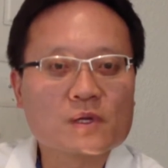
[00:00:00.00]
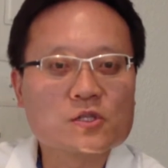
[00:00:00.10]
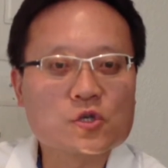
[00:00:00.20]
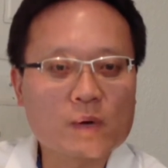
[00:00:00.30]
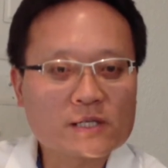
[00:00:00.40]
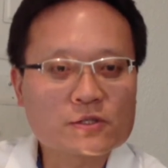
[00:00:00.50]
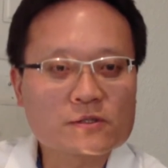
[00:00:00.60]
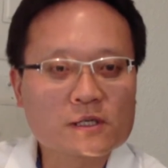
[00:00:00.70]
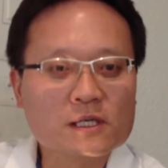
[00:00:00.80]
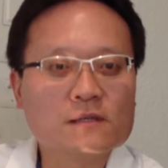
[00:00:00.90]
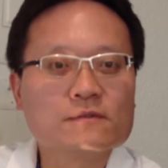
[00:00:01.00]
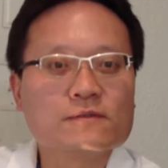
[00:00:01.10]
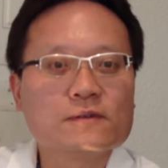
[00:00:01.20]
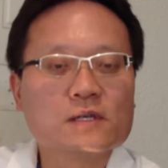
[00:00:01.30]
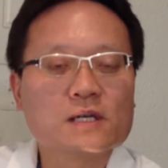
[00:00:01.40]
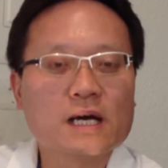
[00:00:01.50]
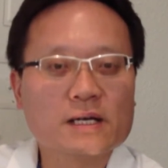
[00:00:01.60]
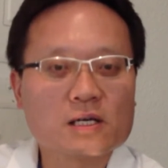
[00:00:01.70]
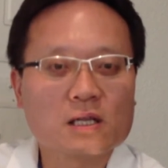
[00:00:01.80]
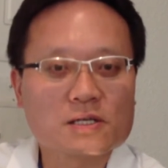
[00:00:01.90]
Director of
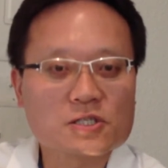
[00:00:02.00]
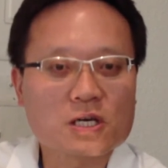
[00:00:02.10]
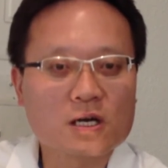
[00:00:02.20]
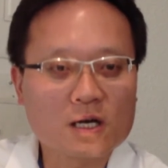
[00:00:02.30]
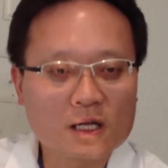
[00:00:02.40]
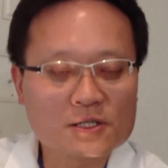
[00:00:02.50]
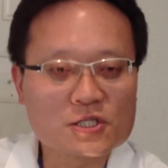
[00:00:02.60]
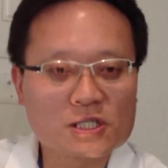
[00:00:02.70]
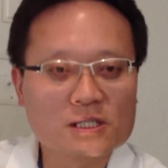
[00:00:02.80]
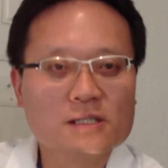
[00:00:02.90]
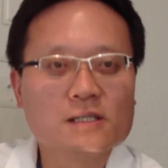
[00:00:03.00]
Gynecologic Oncology